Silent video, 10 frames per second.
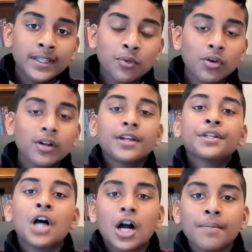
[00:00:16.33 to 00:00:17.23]
thing we're going to
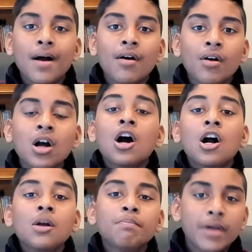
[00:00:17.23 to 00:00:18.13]
talk about
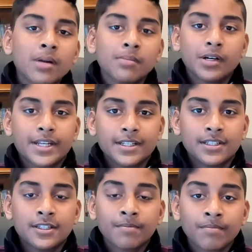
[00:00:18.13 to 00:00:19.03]
are bear
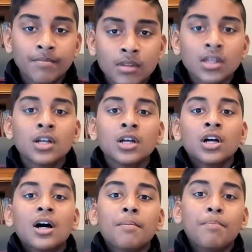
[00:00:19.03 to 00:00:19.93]
markets.
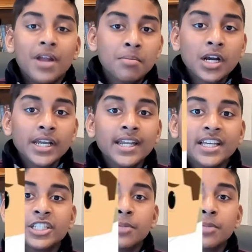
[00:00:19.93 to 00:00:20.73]
A bear market is